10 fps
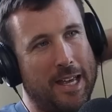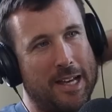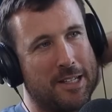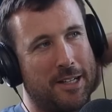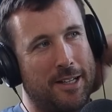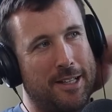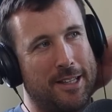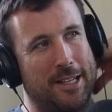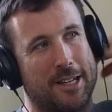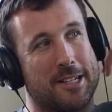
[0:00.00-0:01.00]

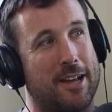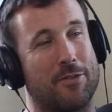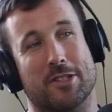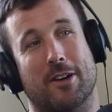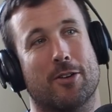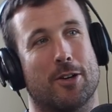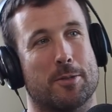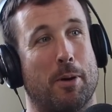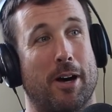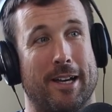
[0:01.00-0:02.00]
doesn't have the sunk cost
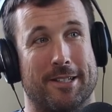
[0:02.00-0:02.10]
bias.